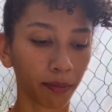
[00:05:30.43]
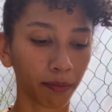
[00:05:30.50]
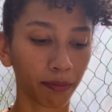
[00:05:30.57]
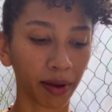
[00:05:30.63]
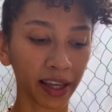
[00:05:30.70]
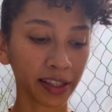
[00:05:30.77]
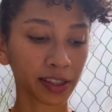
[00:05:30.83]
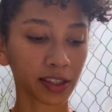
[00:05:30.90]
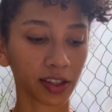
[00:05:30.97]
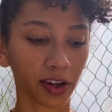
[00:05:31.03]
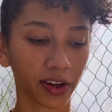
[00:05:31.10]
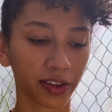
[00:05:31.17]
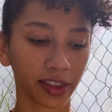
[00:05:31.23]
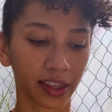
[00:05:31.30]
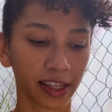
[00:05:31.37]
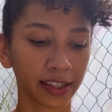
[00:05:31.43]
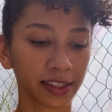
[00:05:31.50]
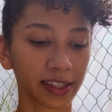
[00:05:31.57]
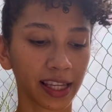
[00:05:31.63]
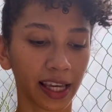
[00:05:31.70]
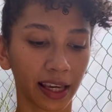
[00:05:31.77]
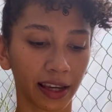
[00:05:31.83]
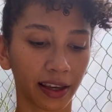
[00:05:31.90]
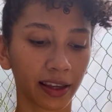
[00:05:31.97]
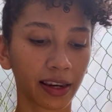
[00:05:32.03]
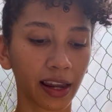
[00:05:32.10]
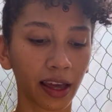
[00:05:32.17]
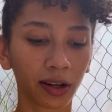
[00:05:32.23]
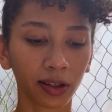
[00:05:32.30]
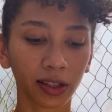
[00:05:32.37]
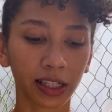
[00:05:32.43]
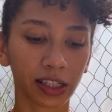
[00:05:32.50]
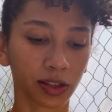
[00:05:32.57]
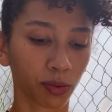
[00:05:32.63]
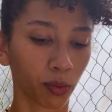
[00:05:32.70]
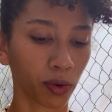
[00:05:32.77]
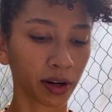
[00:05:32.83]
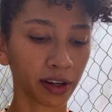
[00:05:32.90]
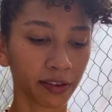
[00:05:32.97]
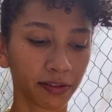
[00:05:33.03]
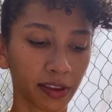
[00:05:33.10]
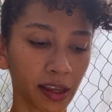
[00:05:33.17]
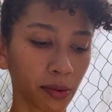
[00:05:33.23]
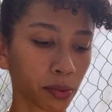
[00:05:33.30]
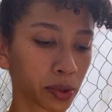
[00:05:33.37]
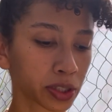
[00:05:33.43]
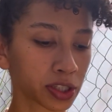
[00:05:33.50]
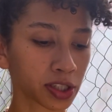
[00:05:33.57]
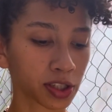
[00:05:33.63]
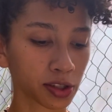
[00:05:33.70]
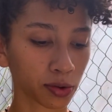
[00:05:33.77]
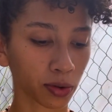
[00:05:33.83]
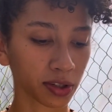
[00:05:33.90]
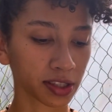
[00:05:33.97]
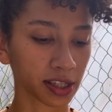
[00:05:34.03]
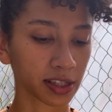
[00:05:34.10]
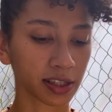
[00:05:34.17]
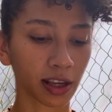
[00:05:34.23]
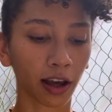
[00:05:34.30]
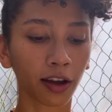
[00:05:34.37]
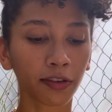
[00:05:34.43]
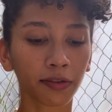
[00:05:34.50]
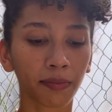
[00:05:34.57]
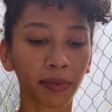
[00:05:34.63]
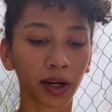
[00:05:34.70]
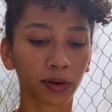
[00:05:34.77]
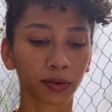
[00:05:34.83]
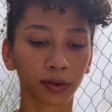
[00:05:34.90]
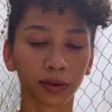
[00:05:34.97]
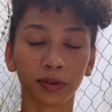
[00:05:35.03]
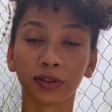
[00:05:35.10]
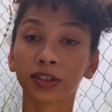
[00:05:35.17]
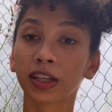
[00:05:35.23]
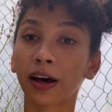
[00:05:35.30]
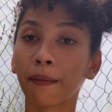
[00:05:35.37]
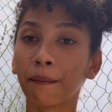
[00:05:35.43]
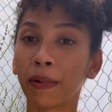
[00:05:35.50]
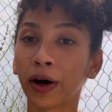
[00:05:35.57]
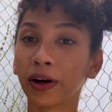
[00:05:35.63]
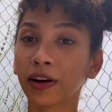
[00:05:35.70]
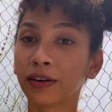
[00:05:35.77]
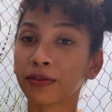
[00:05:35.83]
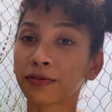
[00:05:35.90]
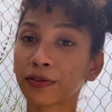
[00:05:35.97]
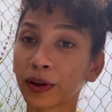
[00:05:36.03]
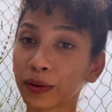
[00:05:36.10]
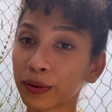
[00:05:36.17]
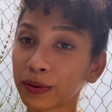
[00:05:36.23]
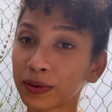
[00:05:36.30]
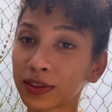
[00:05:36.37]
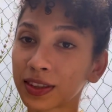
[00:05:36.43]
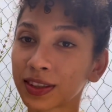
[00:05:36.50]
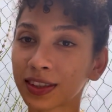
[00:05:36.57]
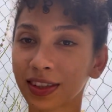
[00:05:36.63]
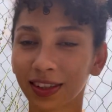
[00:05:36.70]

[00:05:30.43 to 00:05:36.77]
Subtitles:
Based on this data, nettle is one of the richest sources of minerals among foods.